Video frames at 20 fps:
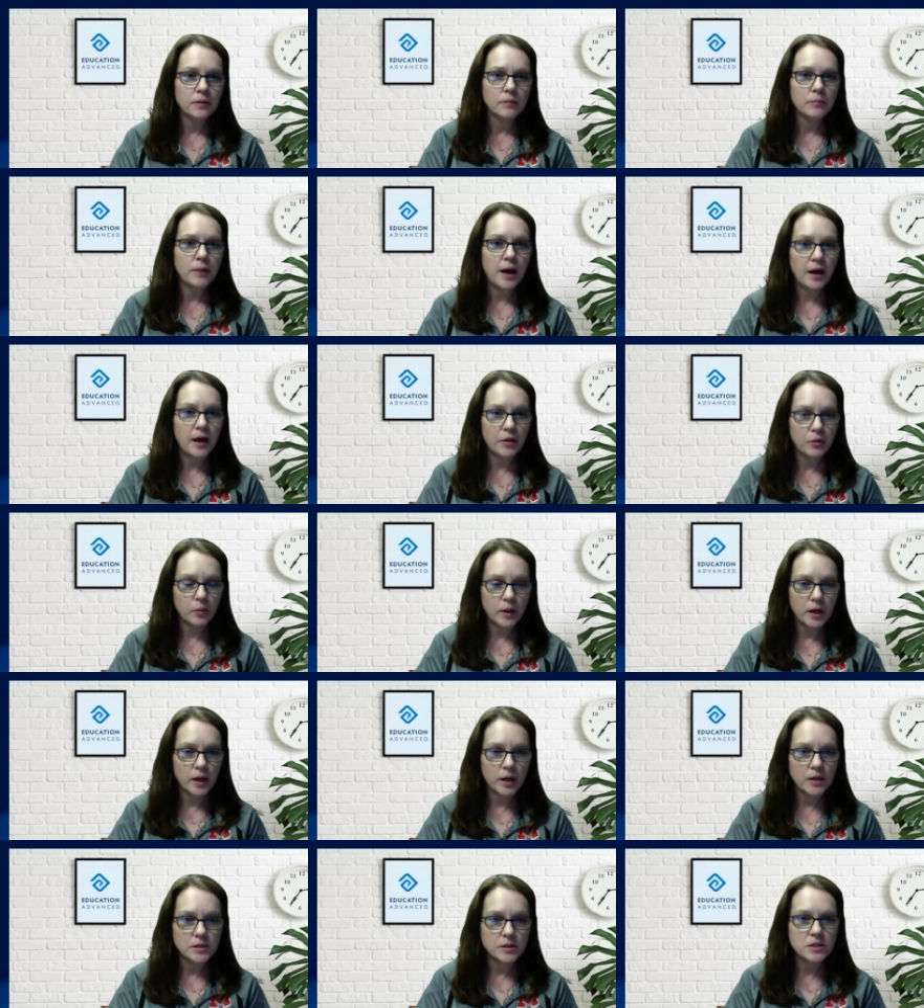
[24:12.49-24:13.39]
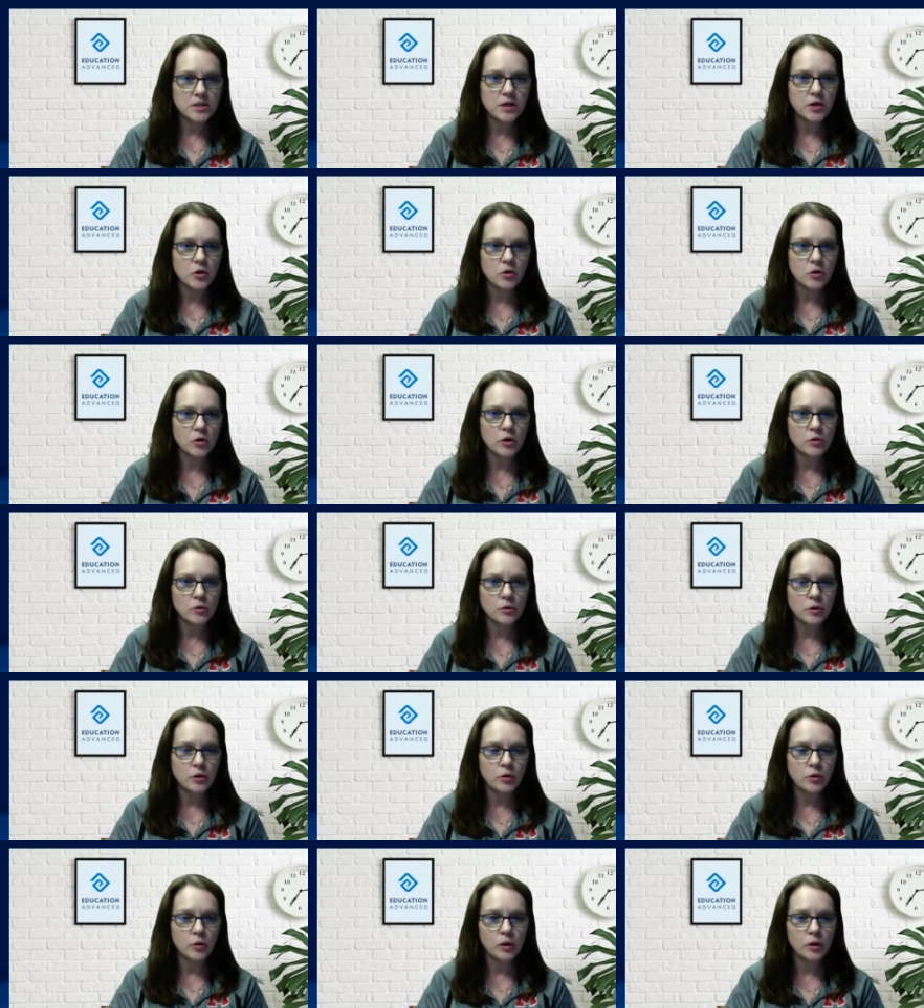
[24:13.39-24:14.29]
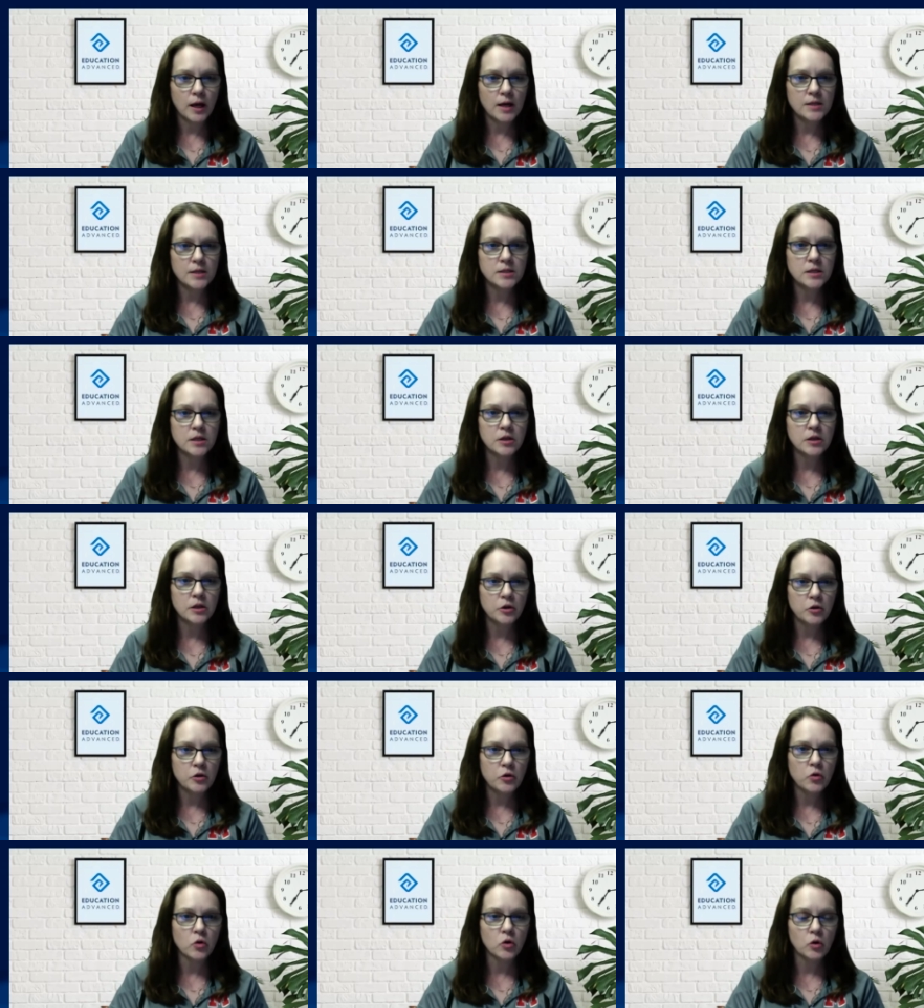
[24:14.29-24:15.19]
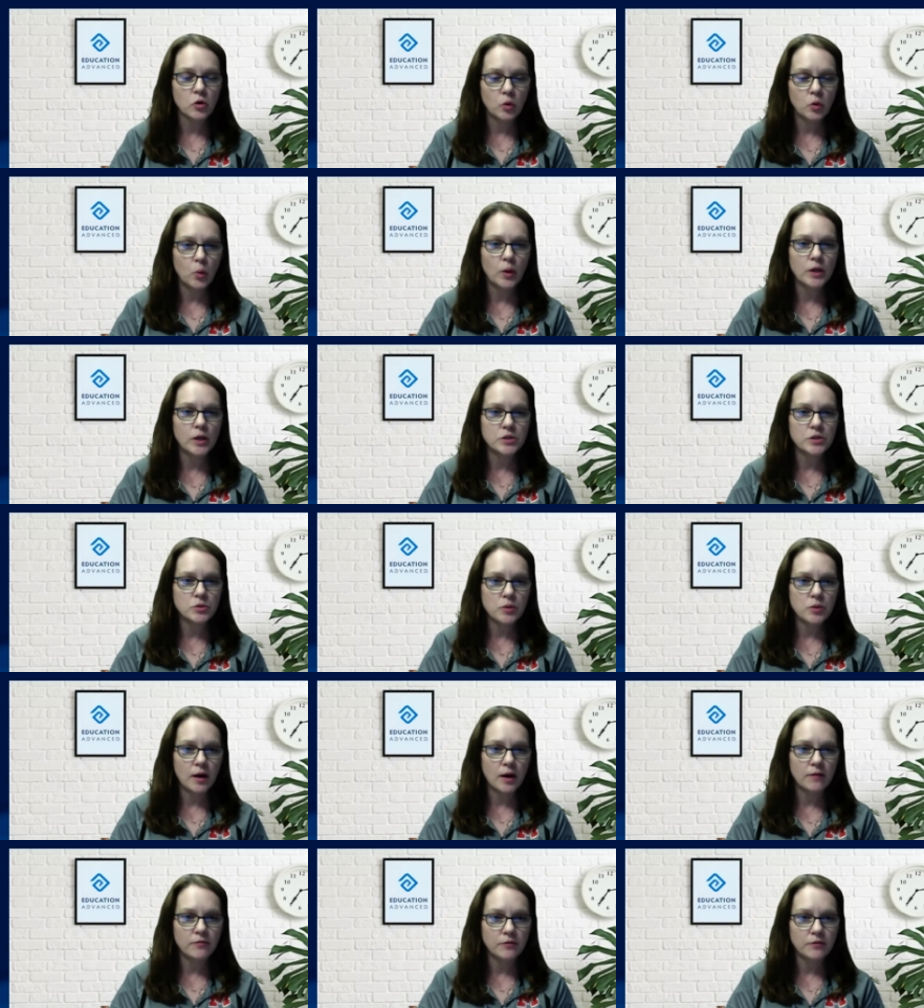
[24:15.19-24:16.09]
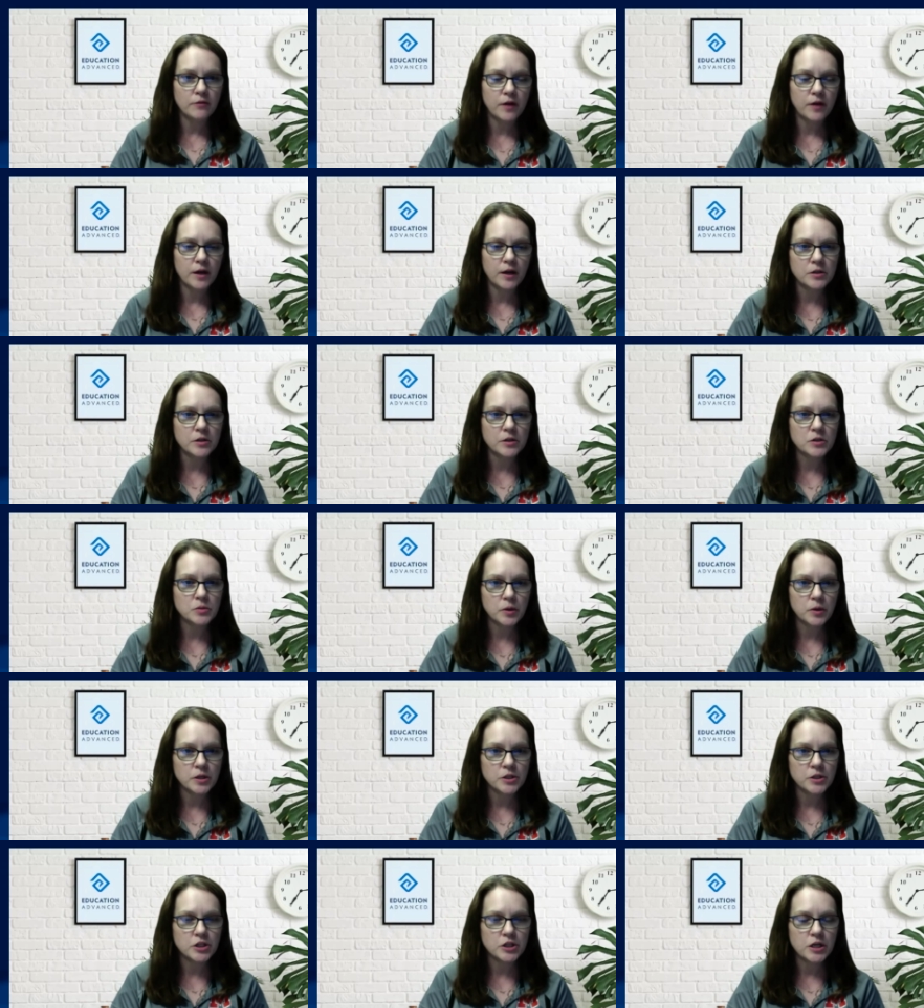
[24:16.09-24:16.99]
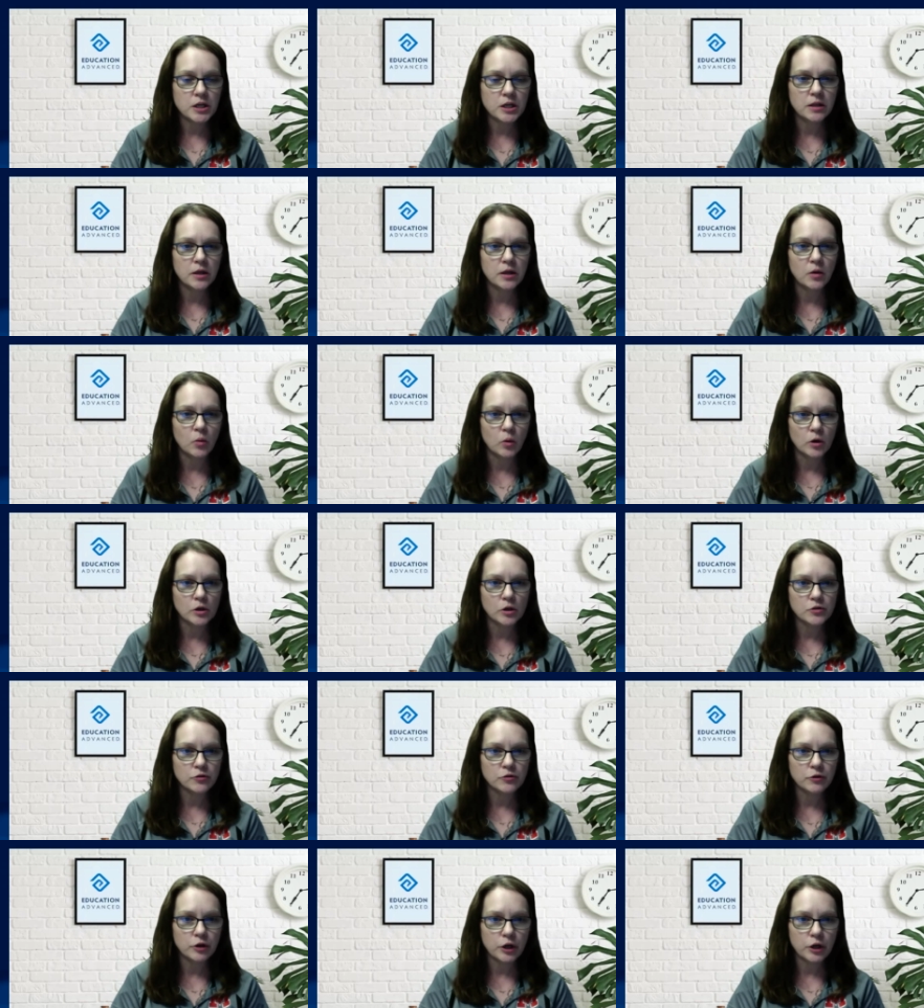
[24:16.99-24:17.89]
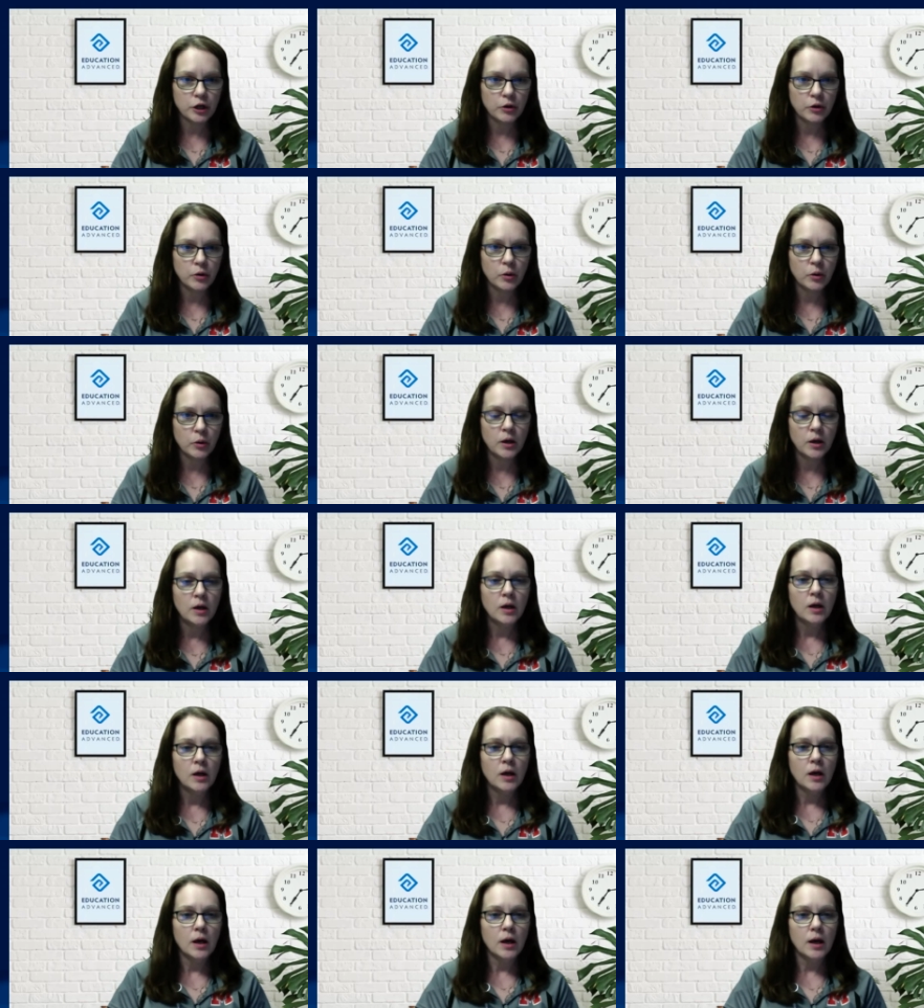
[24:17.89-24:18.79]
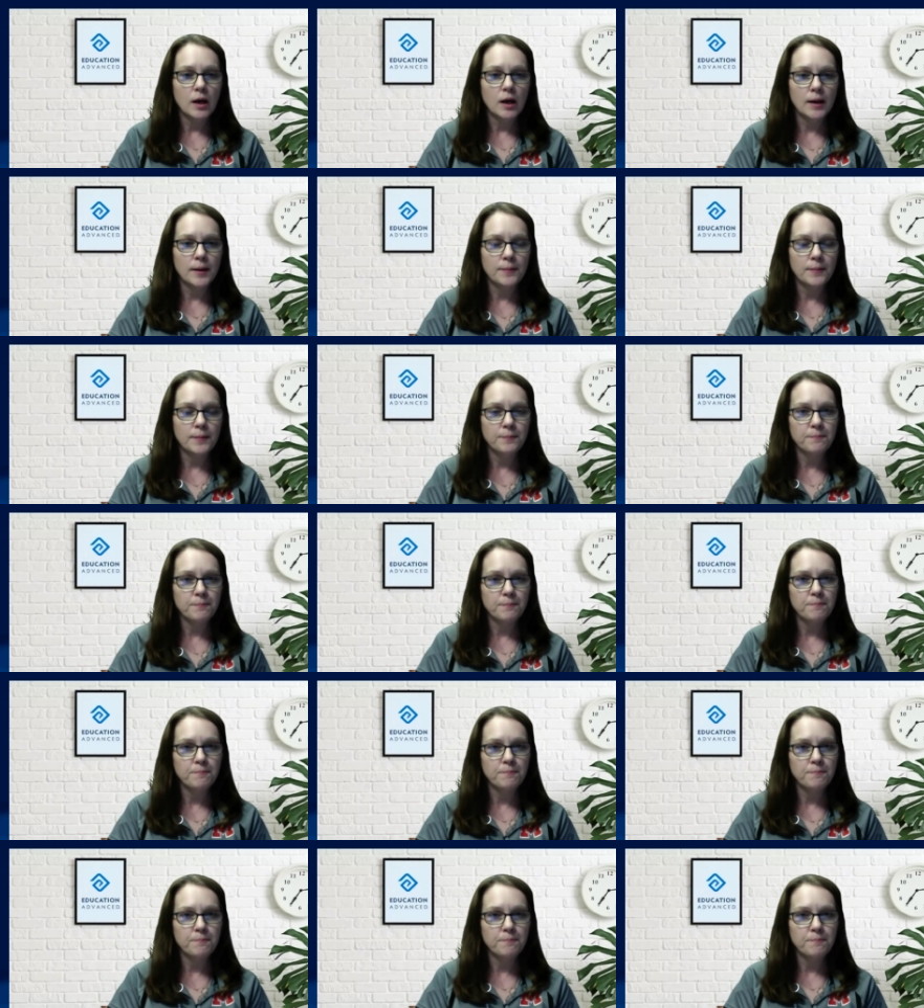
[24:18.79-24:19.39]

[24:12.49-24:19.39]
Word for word: pathways that you're u- utilizing, then you're going to have to find a spreadsheet that works for you. Um,